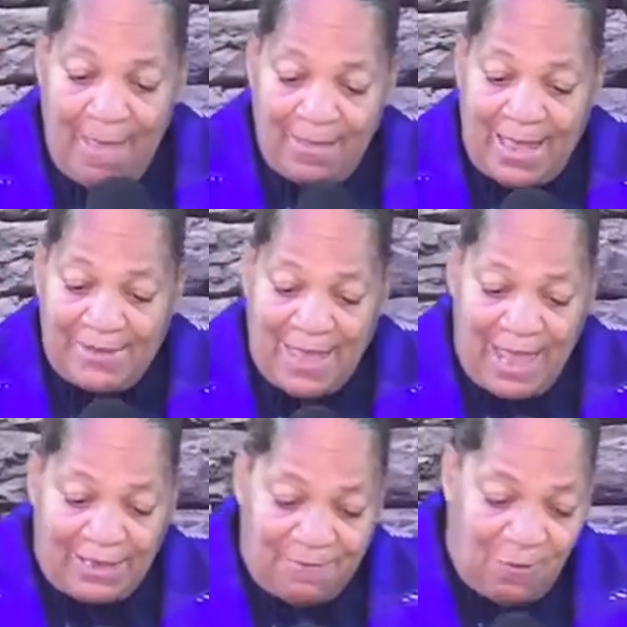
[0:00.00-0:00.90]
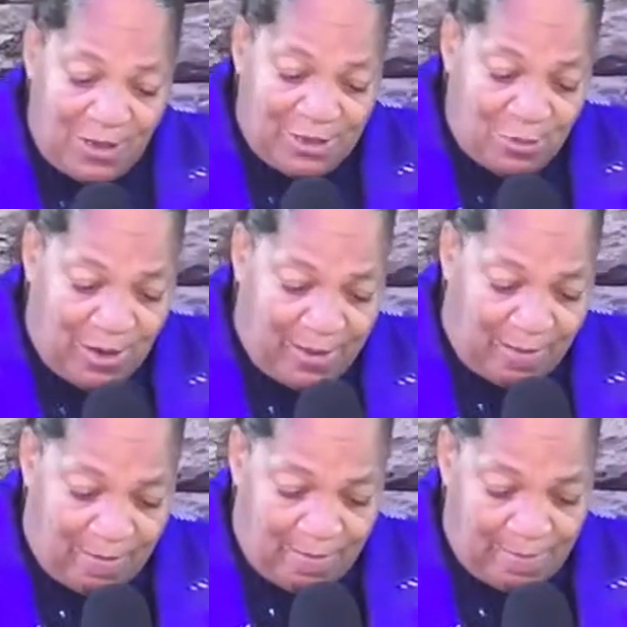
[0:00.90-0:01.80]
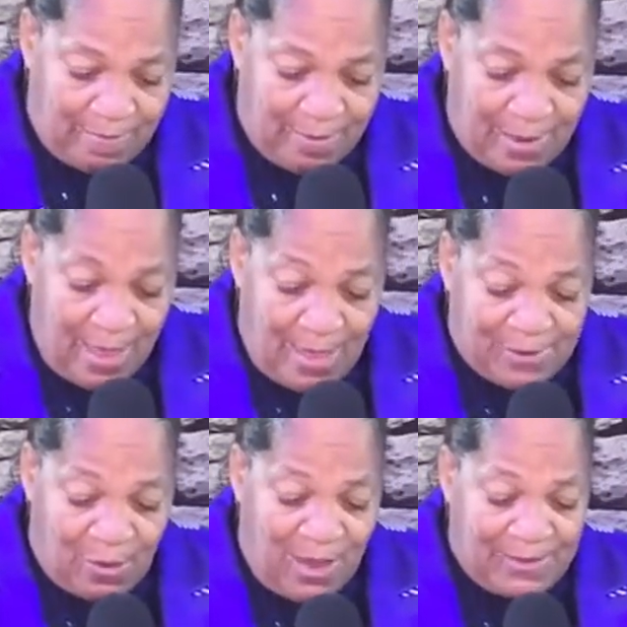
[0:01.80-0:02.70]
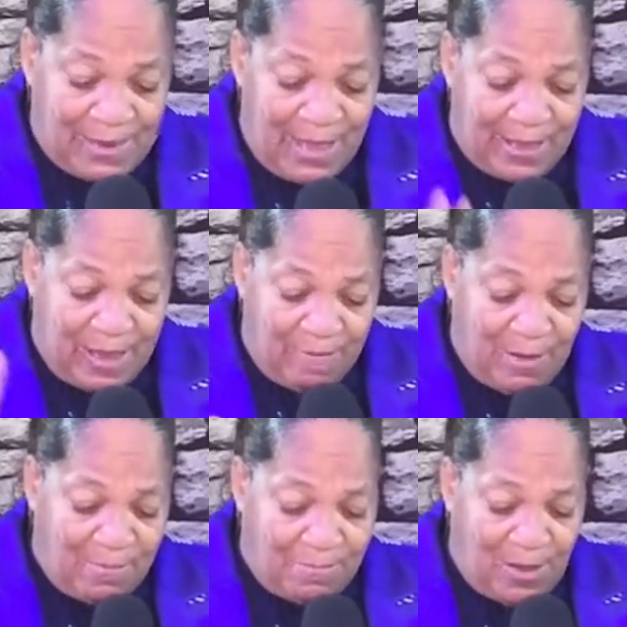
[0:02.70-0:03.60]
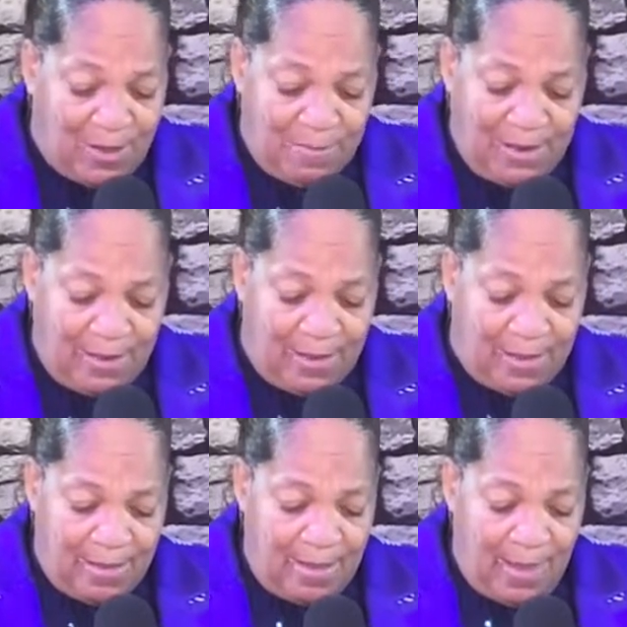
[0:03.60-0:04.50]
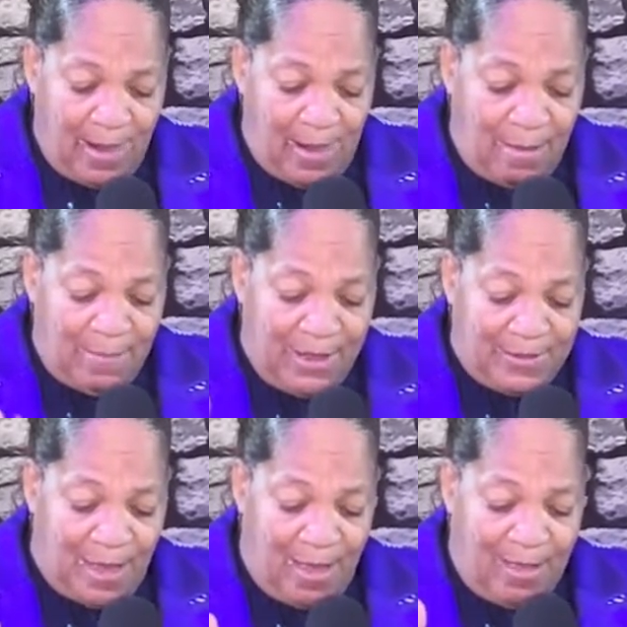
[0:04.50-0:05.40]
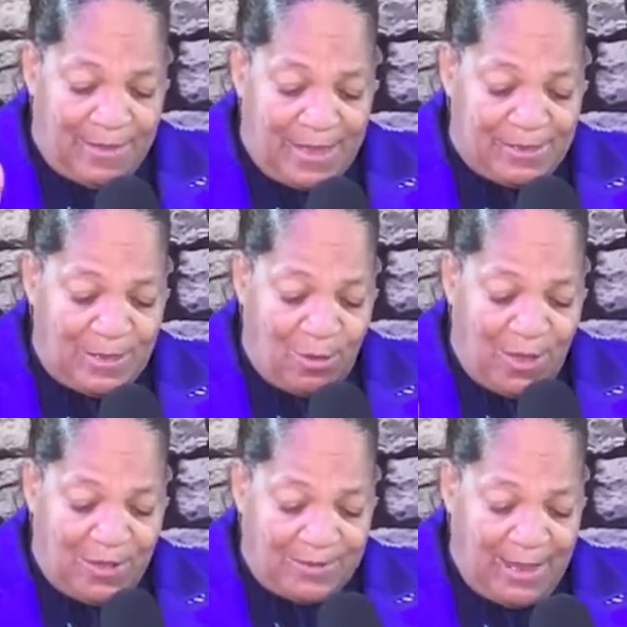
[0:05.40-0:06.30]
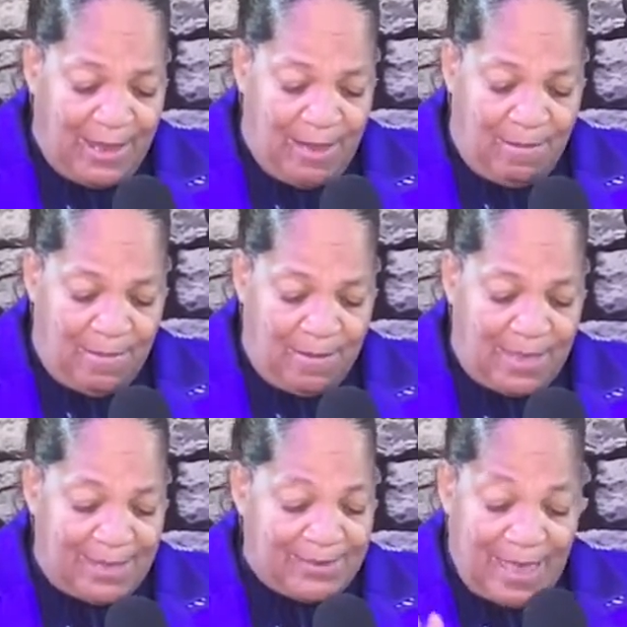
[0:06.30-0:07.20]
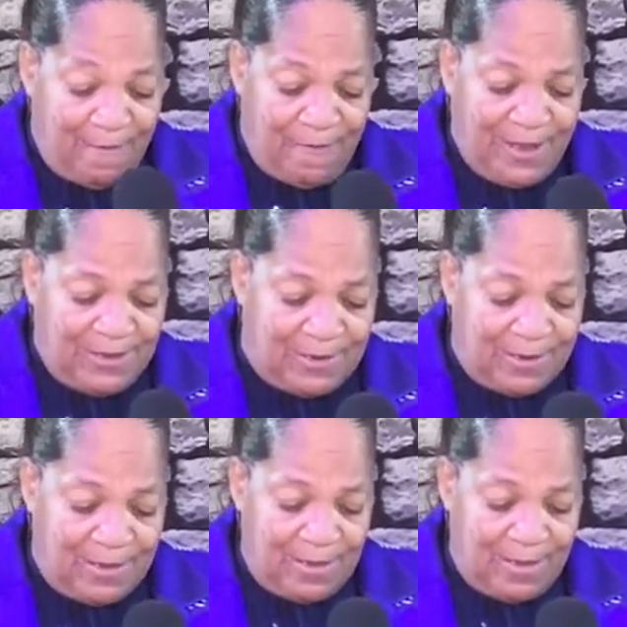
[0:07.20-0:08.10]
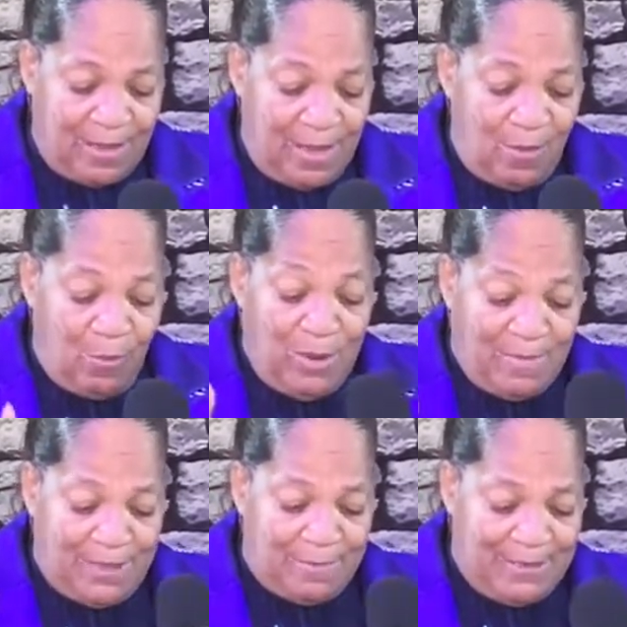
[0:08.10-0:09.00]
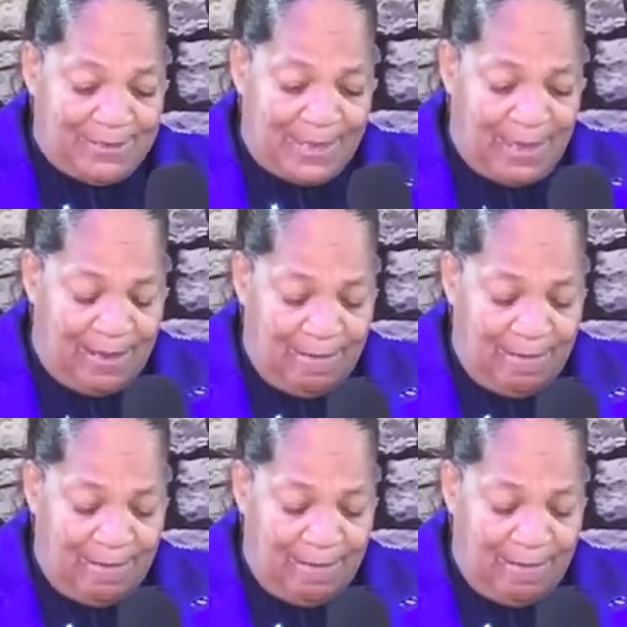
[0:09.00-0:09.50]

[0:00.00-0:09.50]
That's Acts 4 and 12. So he said, giving them among men. But uh, there's no other name. That's salvation. We must be saved.